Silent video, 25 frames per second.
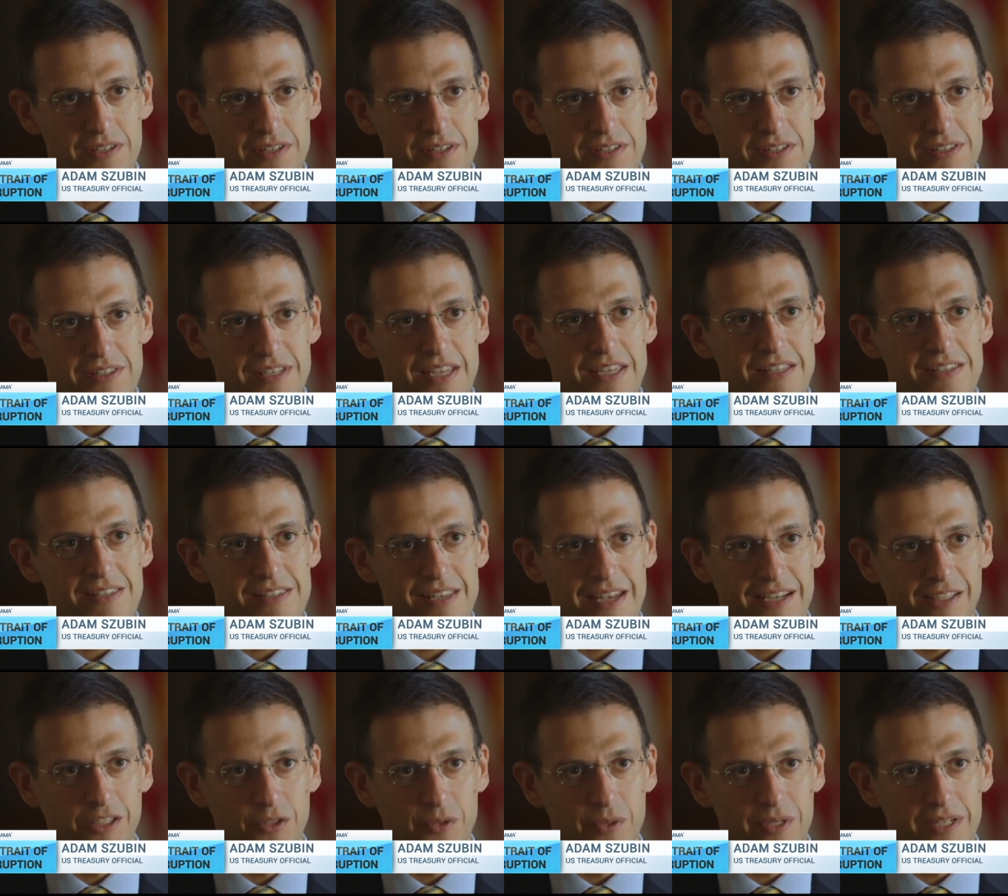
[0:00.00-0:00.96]
a state
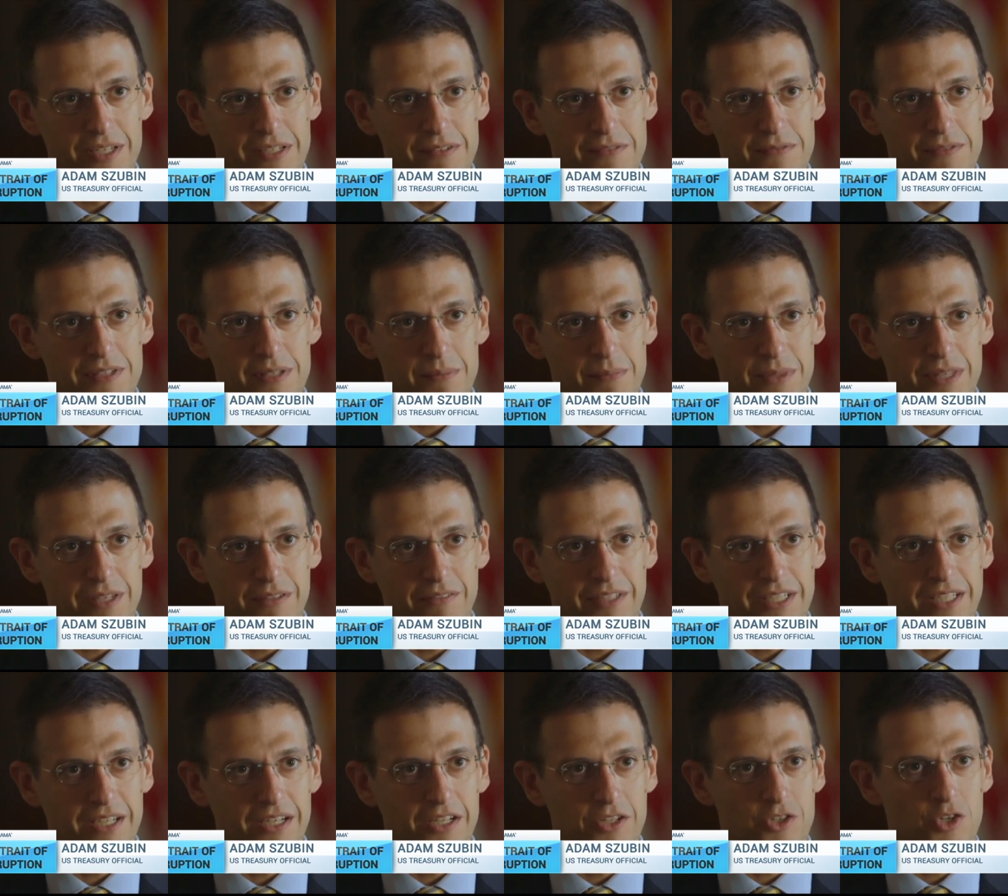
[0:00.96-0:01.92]
salary of something
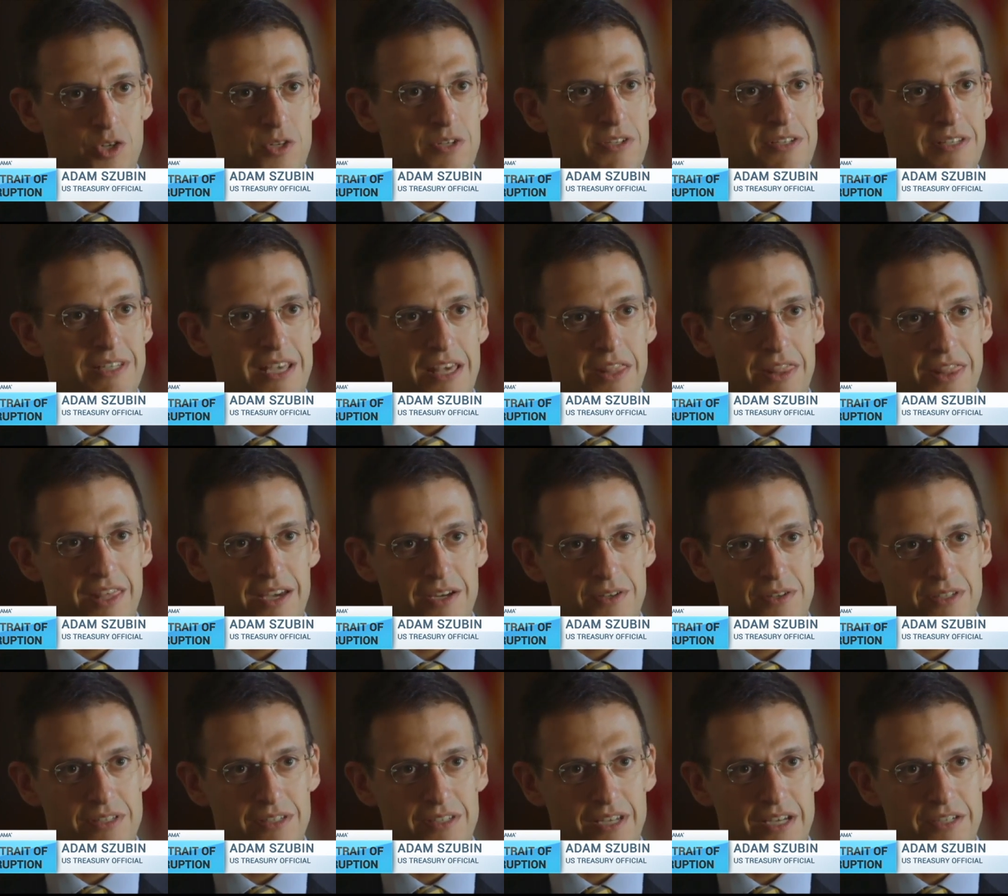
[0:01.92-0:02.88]
like
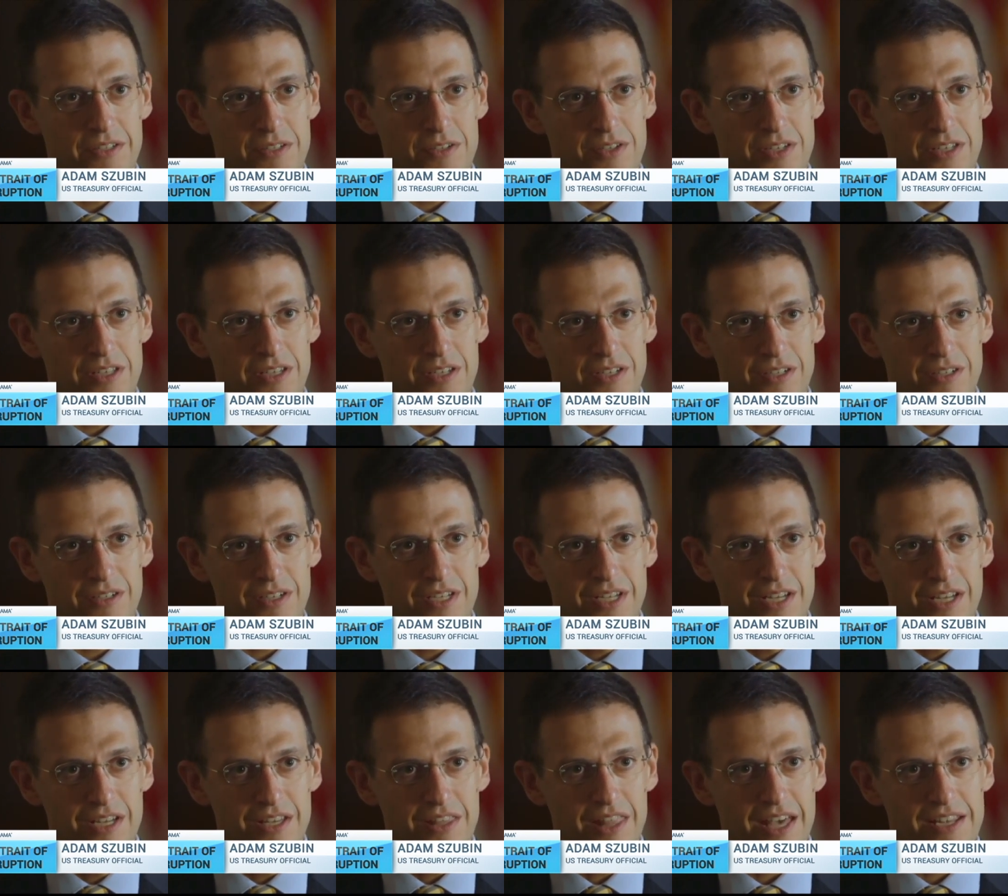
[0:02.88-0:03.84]
$110,000 a year.
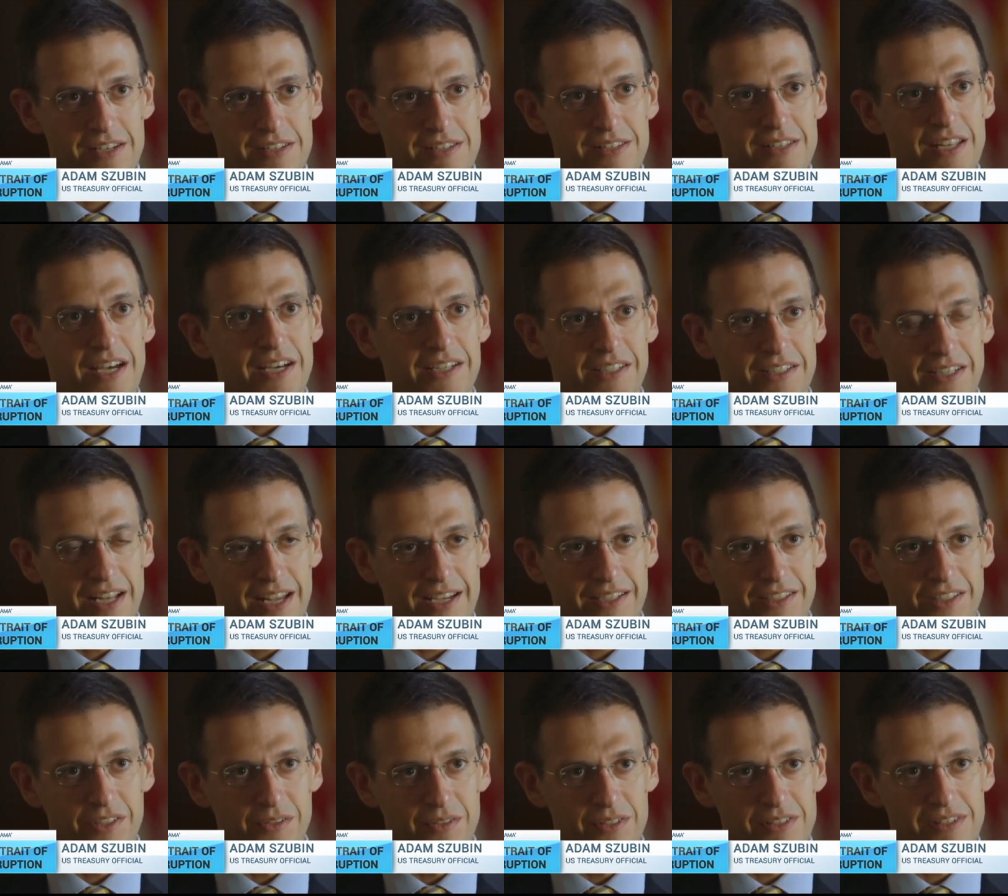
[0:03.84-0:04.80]
That is not an
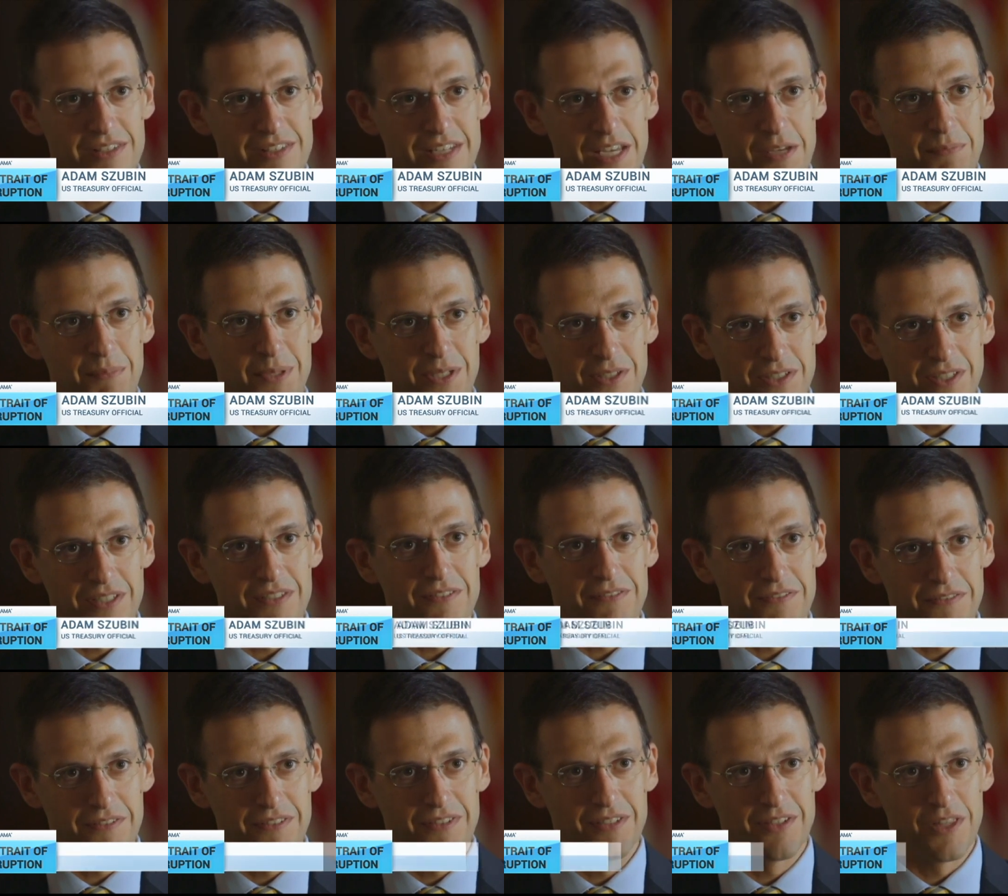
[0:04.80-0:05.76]
accurate statement of
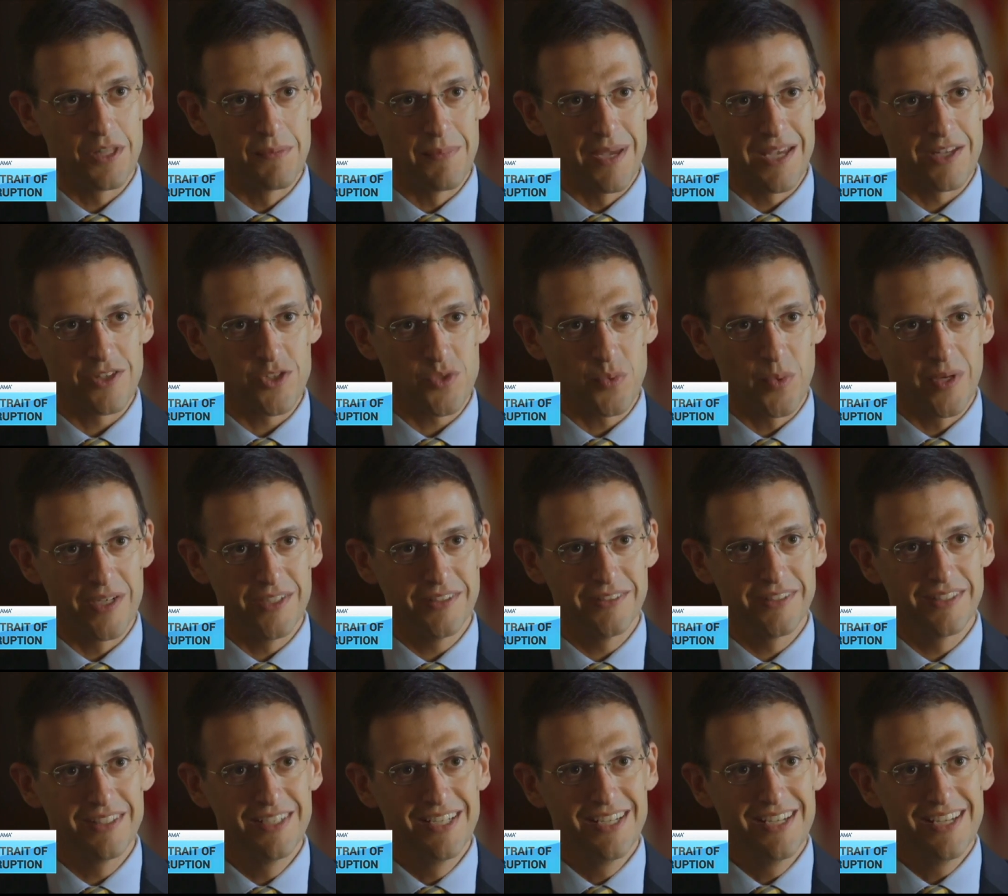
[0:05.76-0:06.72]
the man's
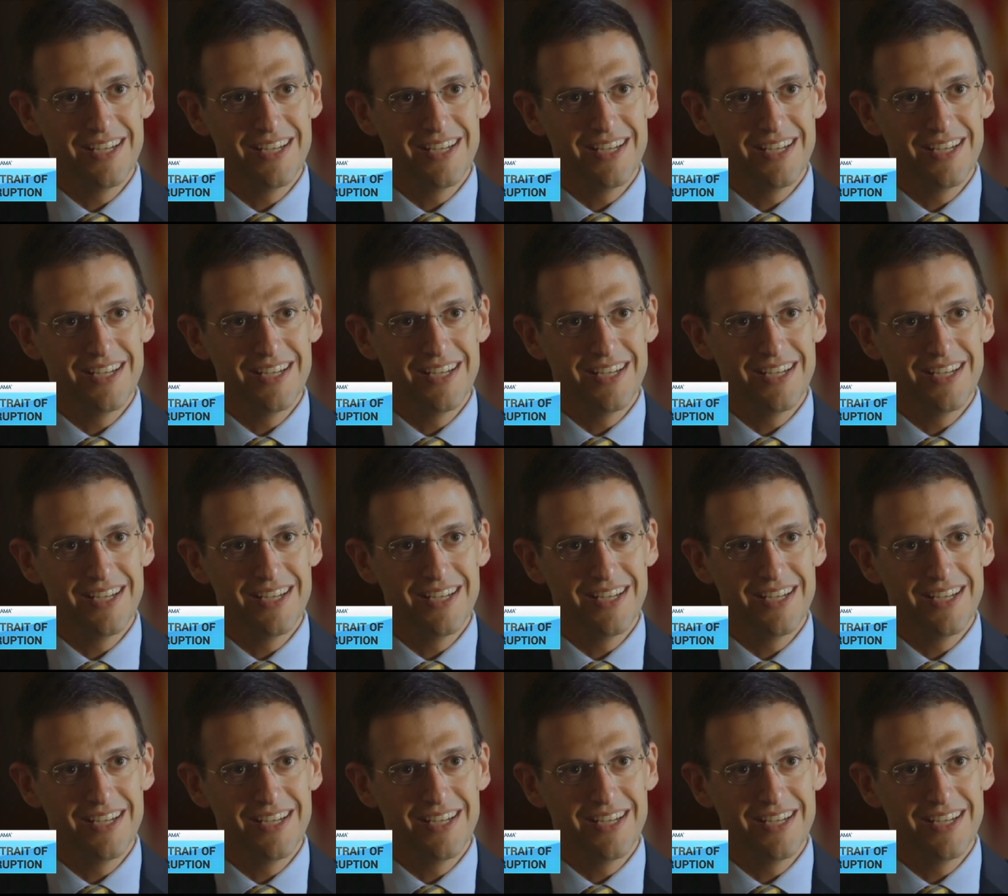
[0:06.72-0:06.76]
wealth.